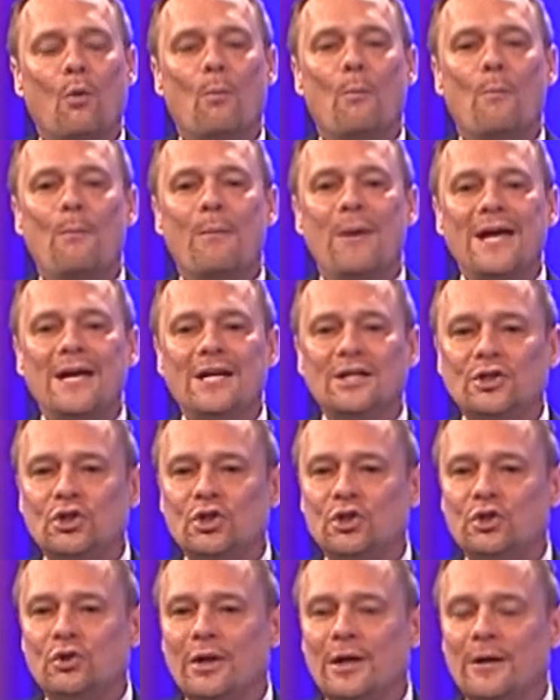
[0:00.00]
Main
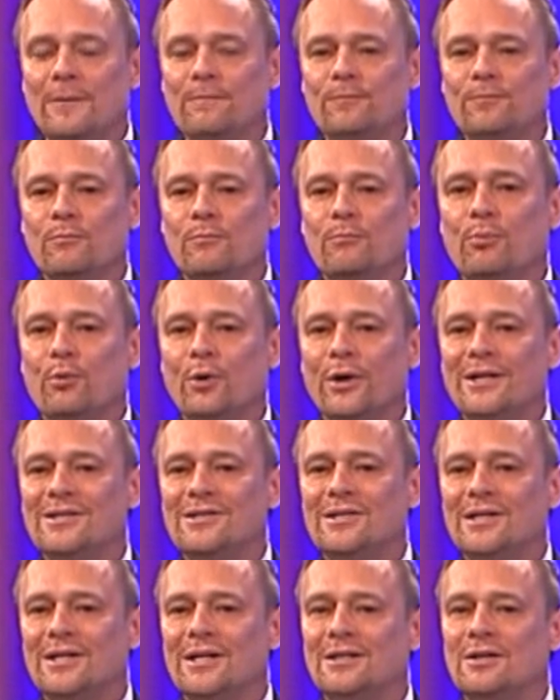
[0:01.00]
Street
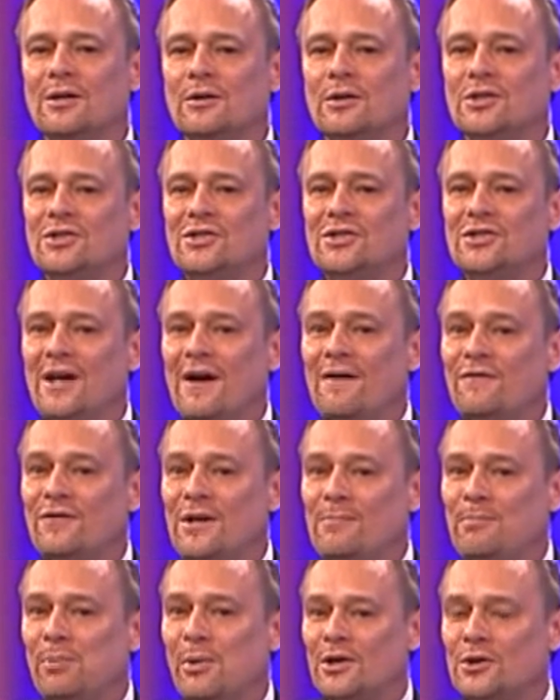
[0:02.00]
brings in
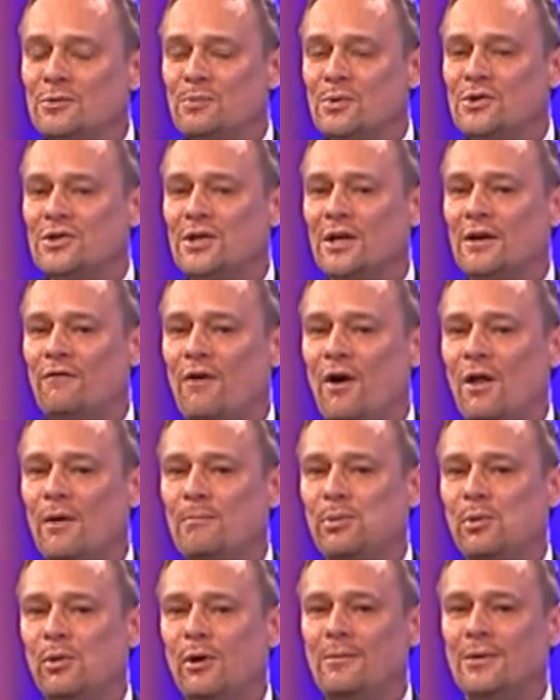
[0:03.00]
70+% of all
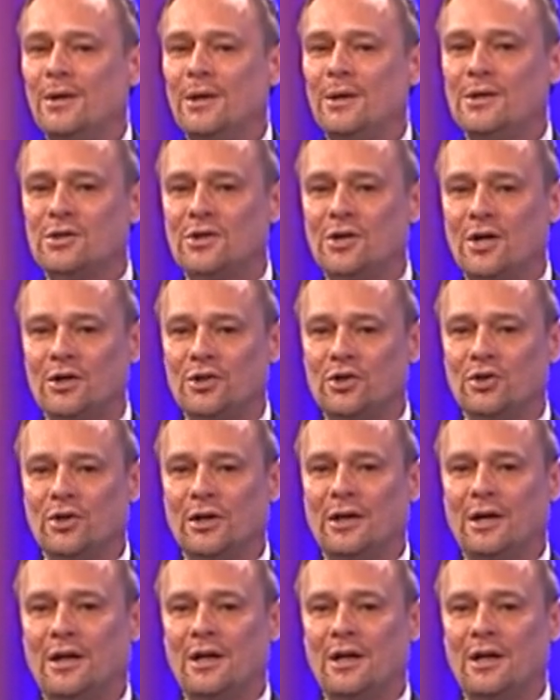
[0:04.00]
employment in this country.